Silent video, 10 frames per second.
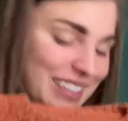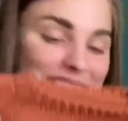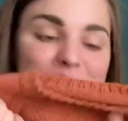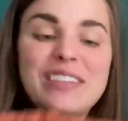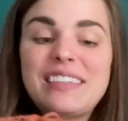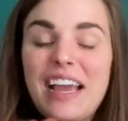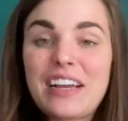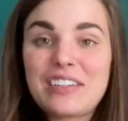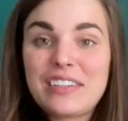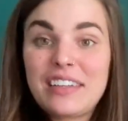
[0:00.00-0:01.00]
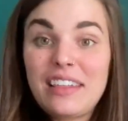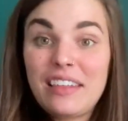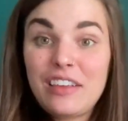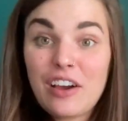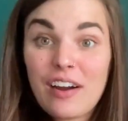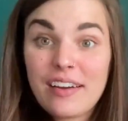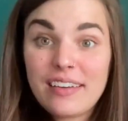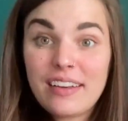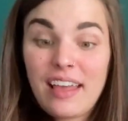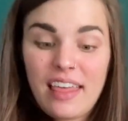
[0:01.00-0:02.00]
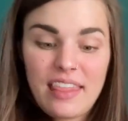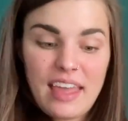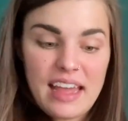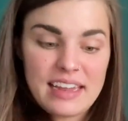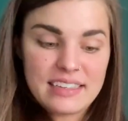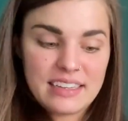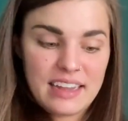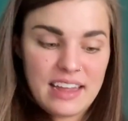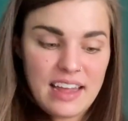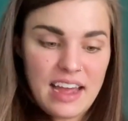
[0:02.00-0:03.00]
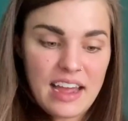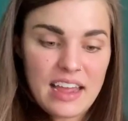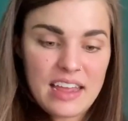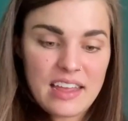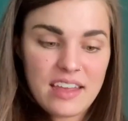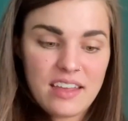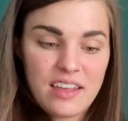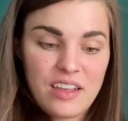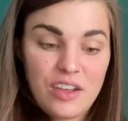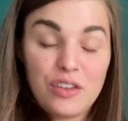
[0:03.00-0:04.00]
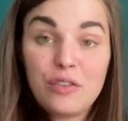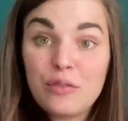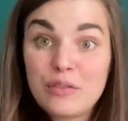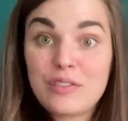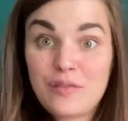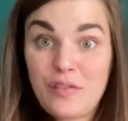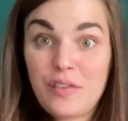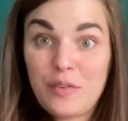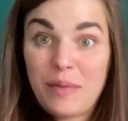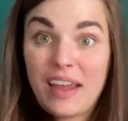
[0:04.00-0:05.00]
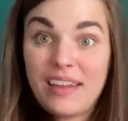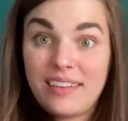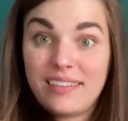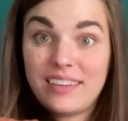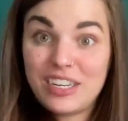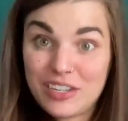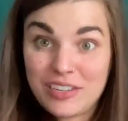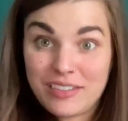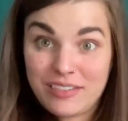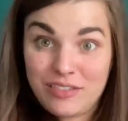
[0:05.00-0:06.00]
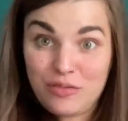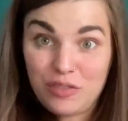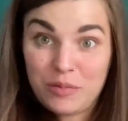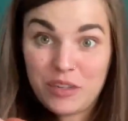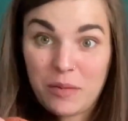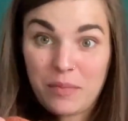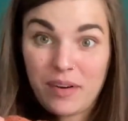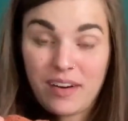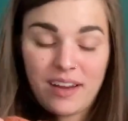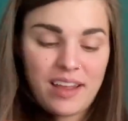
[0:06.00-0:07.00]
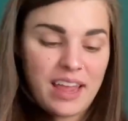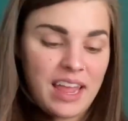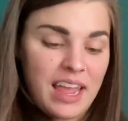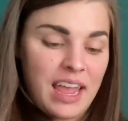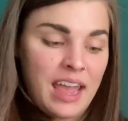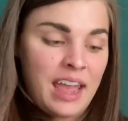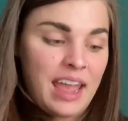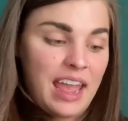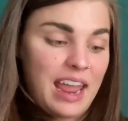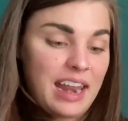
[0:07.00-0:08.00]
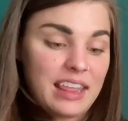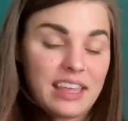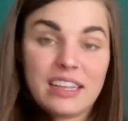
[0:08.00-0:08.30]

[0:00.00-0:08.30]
This is actually the yarn that I used for my initial Tulip Jumper, and I think